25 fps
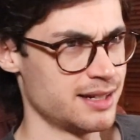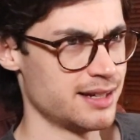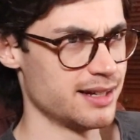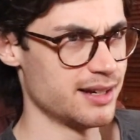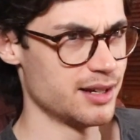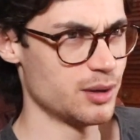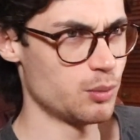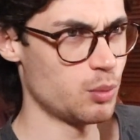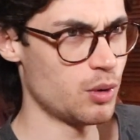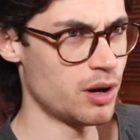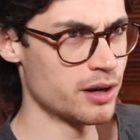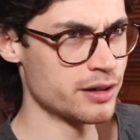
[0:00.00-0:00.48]

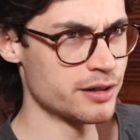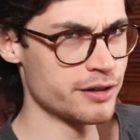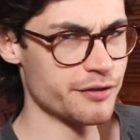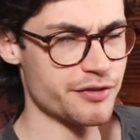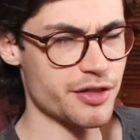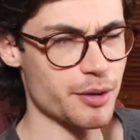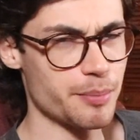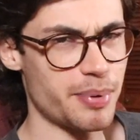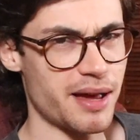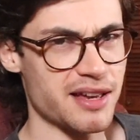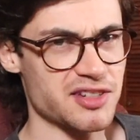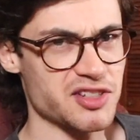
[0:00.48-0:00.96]
One
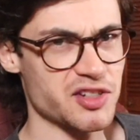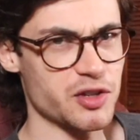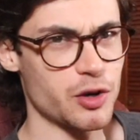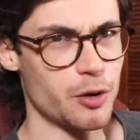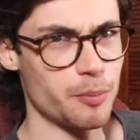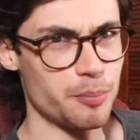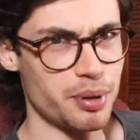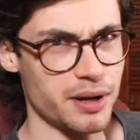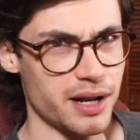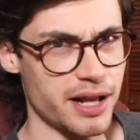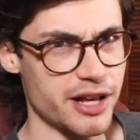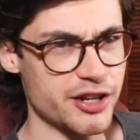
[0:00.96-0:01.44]
of the best
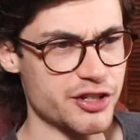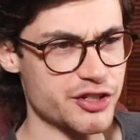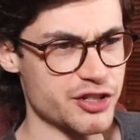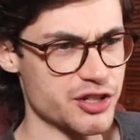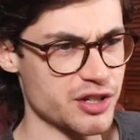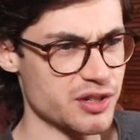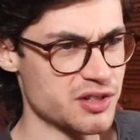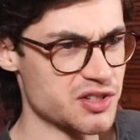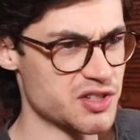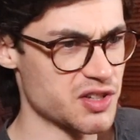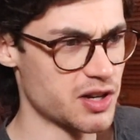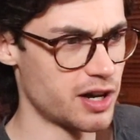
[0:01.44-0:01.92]

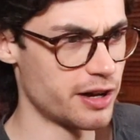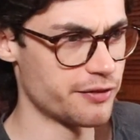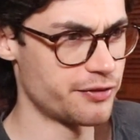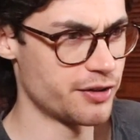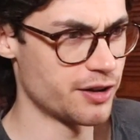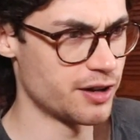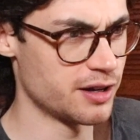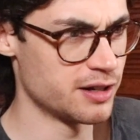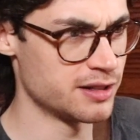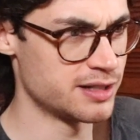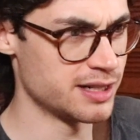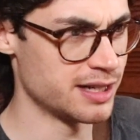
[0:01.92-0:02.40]
compilations I've
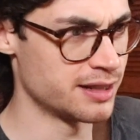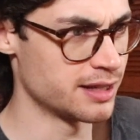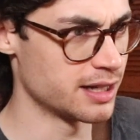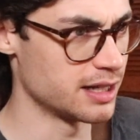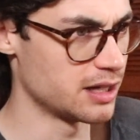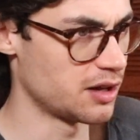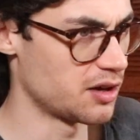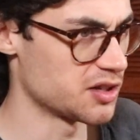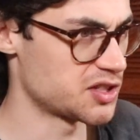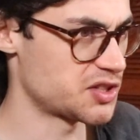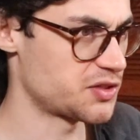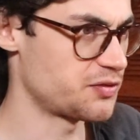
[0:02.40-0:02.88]
heard in
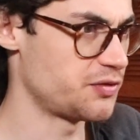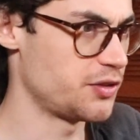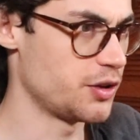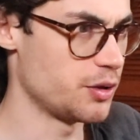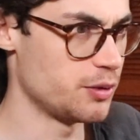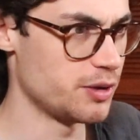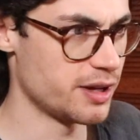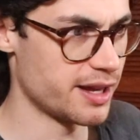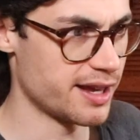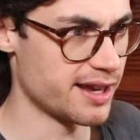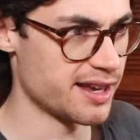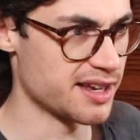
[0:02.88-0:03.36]
the last
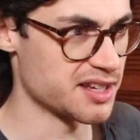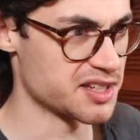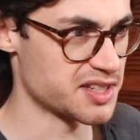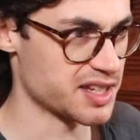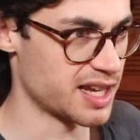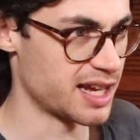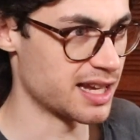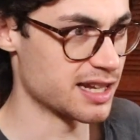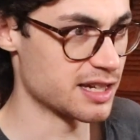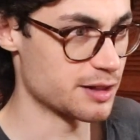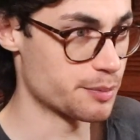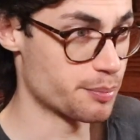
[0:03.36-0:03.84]
few years
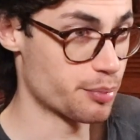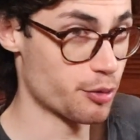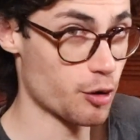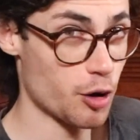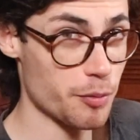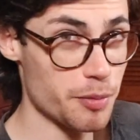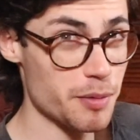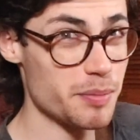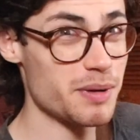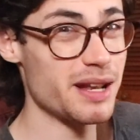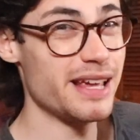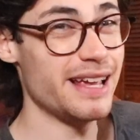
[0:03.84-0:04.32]
and
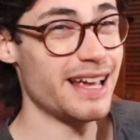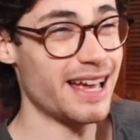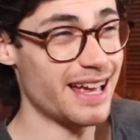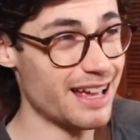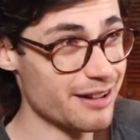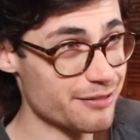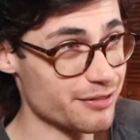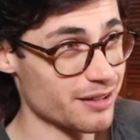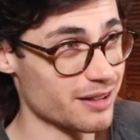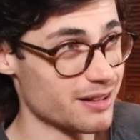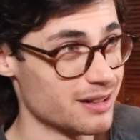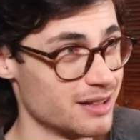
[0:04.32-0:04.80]
probably
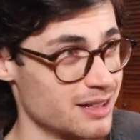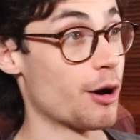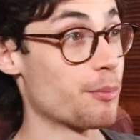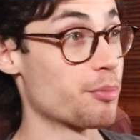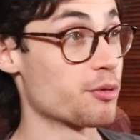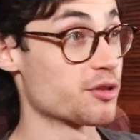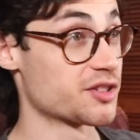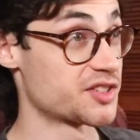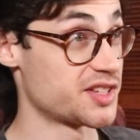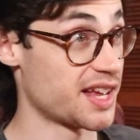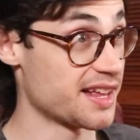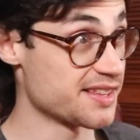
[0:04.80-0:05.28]
ever.
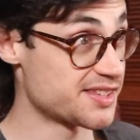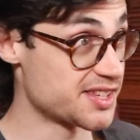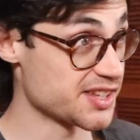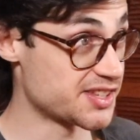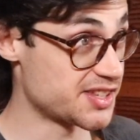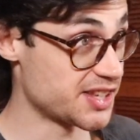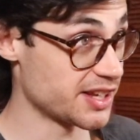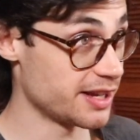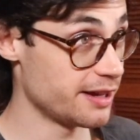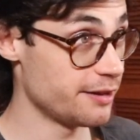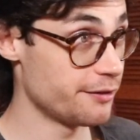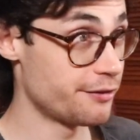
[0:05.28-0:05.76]

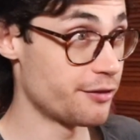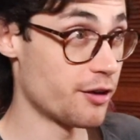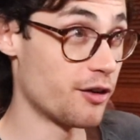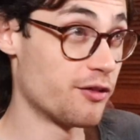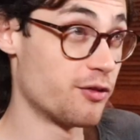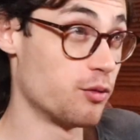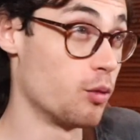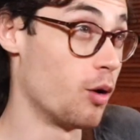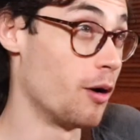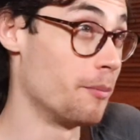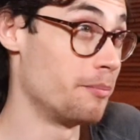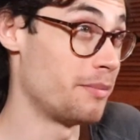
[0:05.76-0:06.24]
Representative
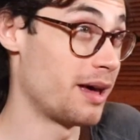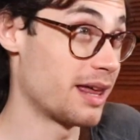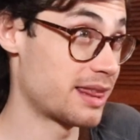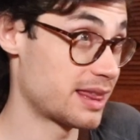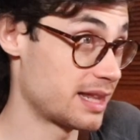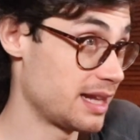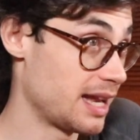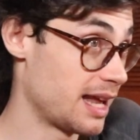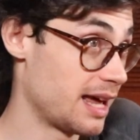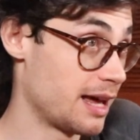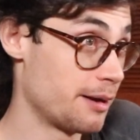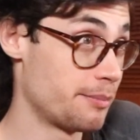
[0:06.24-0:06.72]
of what
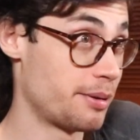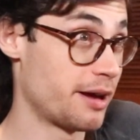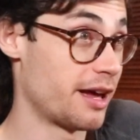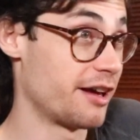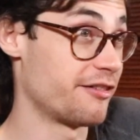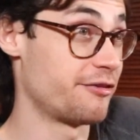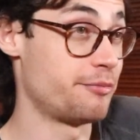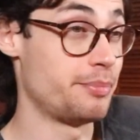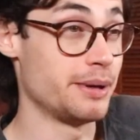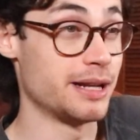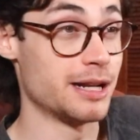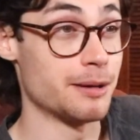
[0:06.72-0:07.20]
Meth Lab
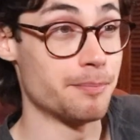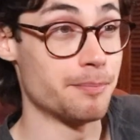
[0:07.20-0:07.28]
have been